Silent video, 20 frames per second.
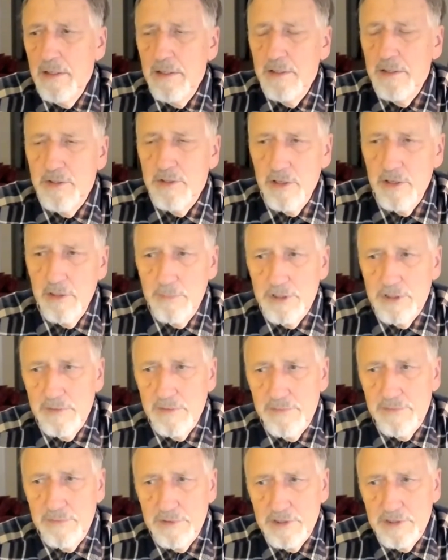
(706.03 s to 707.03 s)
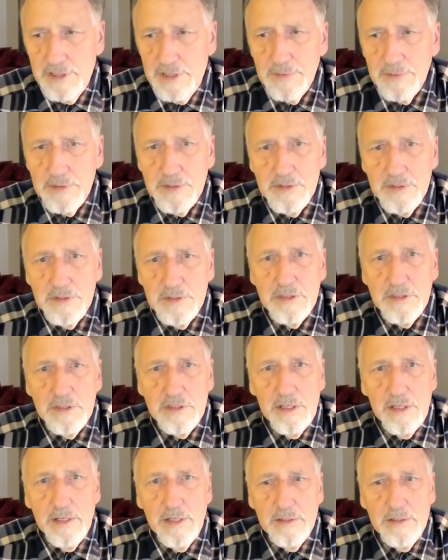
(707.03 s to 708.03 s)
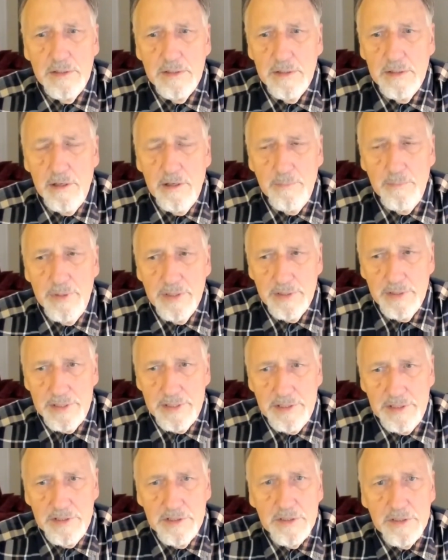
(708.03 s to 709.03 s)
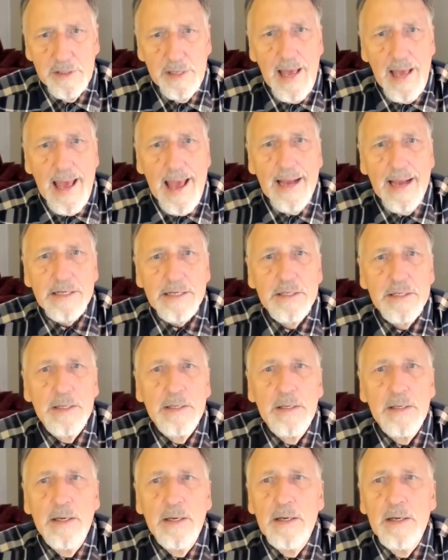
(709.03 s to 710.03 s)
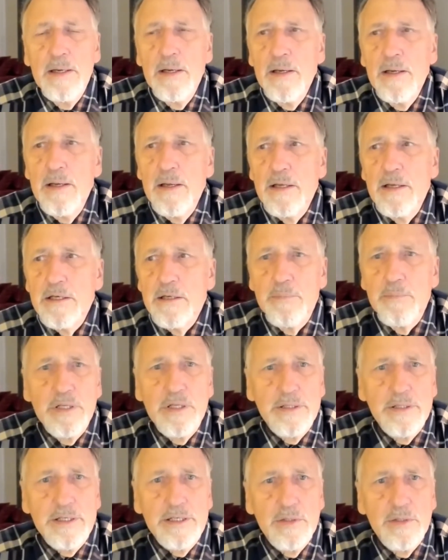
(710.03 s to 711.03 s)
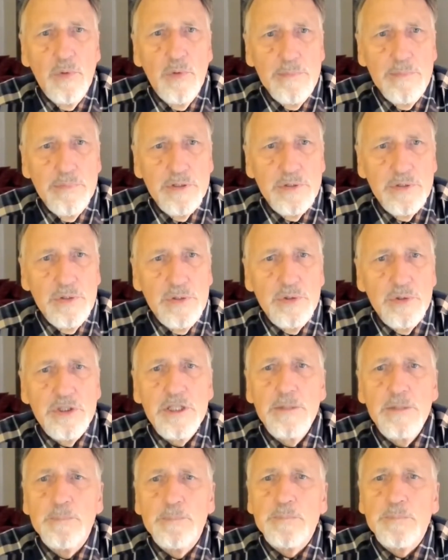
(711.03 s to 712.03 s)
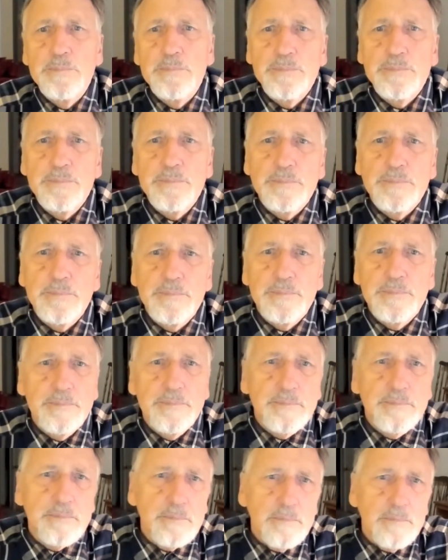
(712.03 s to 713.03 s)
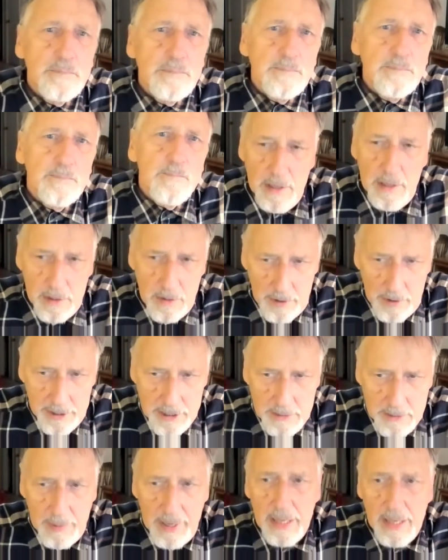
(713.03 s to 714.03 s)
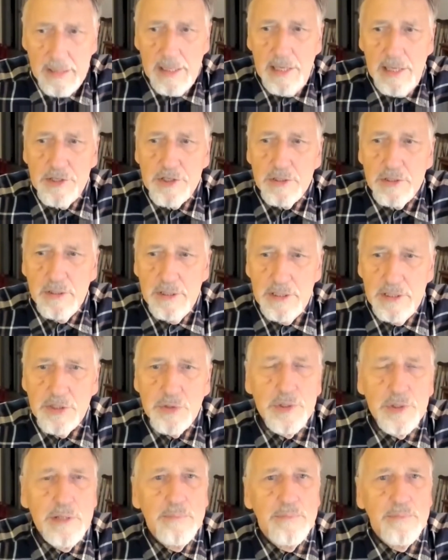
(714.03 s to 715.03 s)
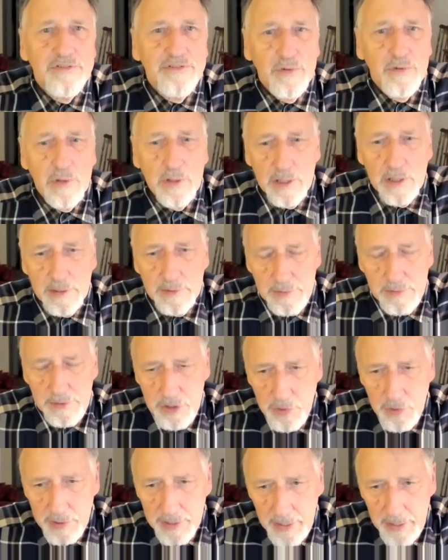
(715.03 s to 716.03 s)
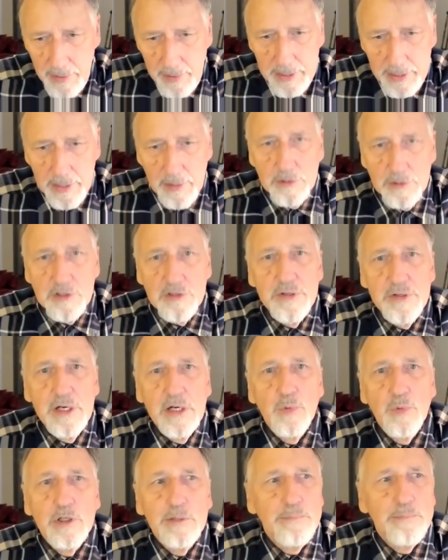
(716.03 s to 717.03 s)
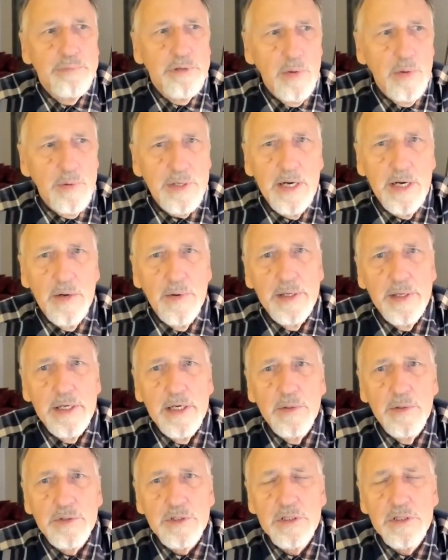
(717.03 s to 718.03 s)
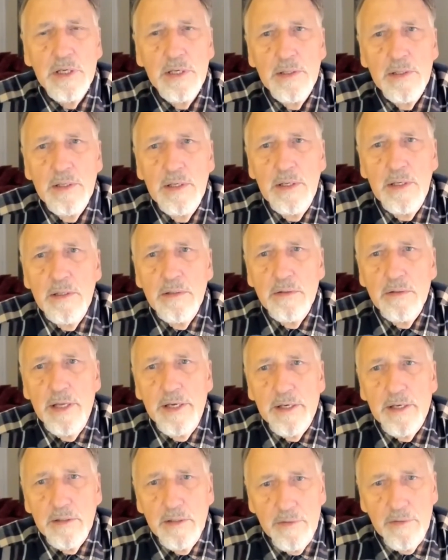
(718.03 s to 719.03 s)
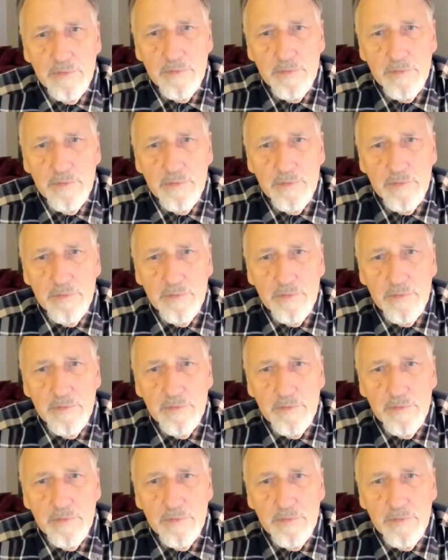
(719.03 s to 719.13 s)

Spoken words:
in terms of senses and abilities to act and ability to reproduce. According to biological history, before eukaryotes, there were prokaryotes, like